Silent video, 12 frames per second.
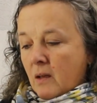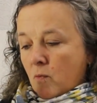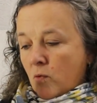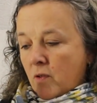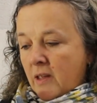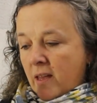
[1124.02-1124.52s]

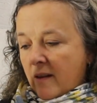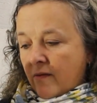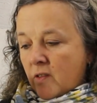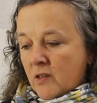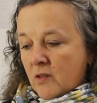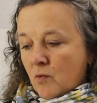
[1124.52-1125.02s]
What they have
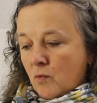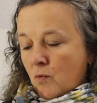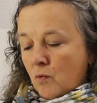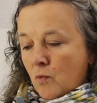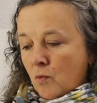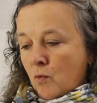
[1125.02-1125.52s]
is
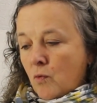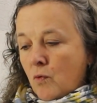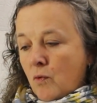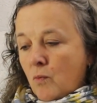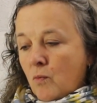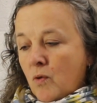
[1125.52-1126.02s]

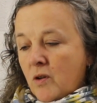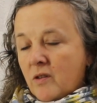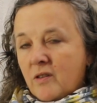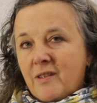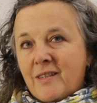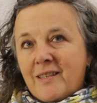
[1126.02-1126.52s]
all
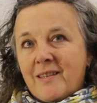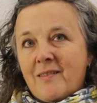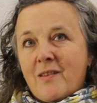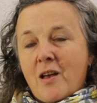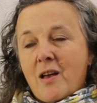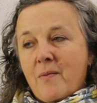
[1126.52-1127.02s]
words
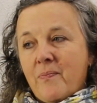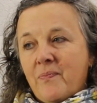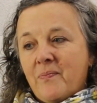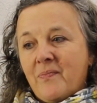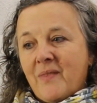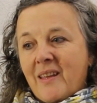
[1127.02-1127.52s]

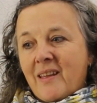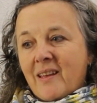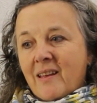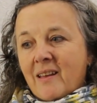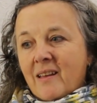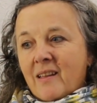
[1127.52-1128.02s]

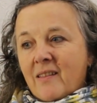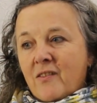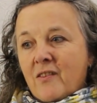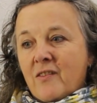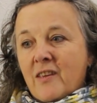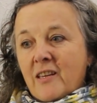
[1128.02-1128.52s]

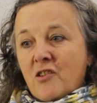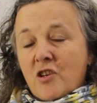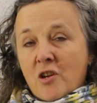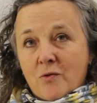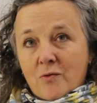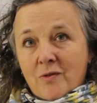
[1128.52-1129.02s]
that they
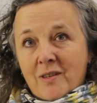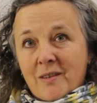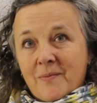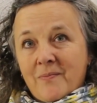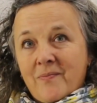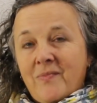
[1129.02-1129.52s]

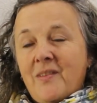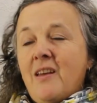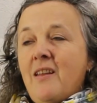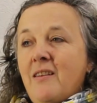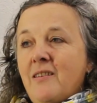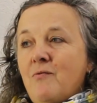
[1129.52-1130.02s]
chose,
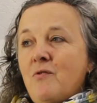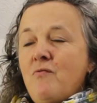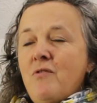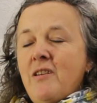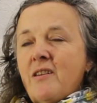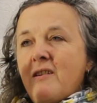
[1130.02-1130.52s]
and it was
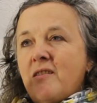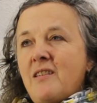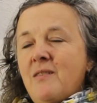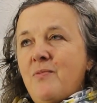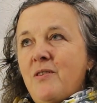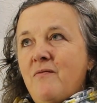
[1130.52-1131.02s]
really nice
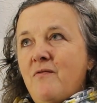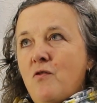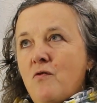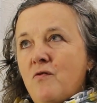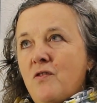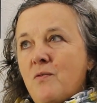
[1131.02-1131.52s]
to be
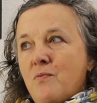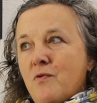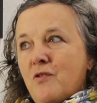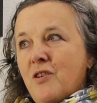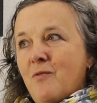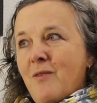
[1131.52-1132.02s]
involved in a
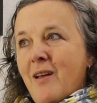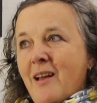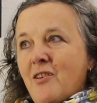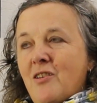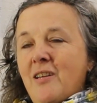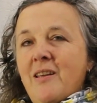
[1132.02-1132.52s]
project where
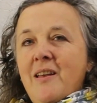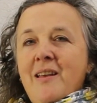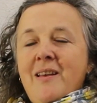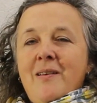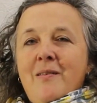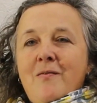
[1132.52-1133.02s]
actually,
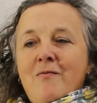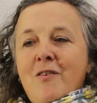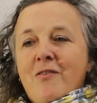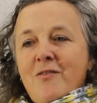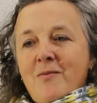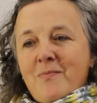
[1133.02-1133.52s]

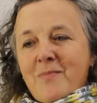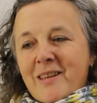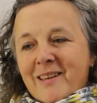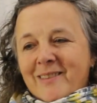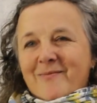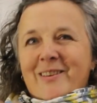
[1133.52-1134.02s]
rather than
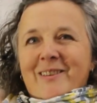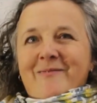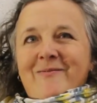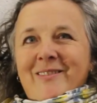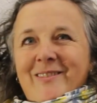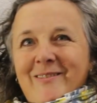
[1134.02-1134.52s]
me coming
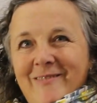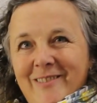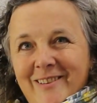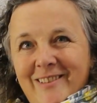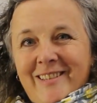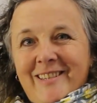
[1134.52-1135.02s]
up with the
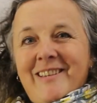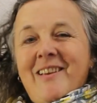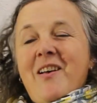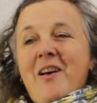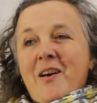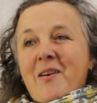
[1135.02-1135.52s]
words,
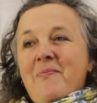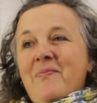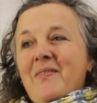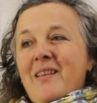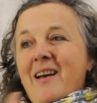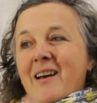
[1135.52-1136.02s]

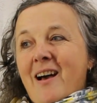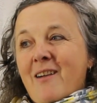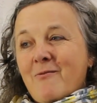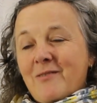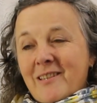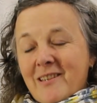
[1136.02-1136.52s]
I
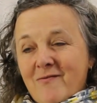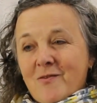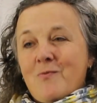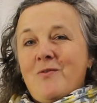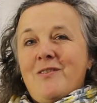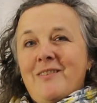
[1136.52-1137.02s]
was
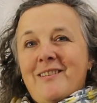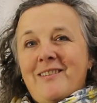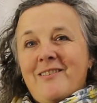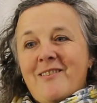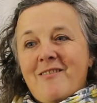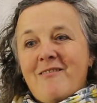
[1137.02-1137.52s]
given words
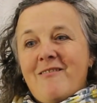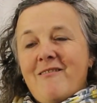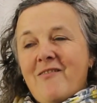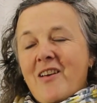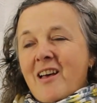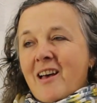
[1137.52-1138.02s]
to
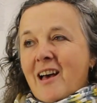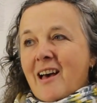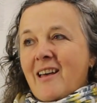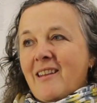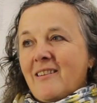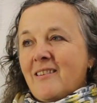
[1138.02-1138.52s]
carve,
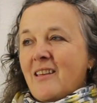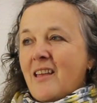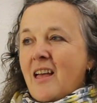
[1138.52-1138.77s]
and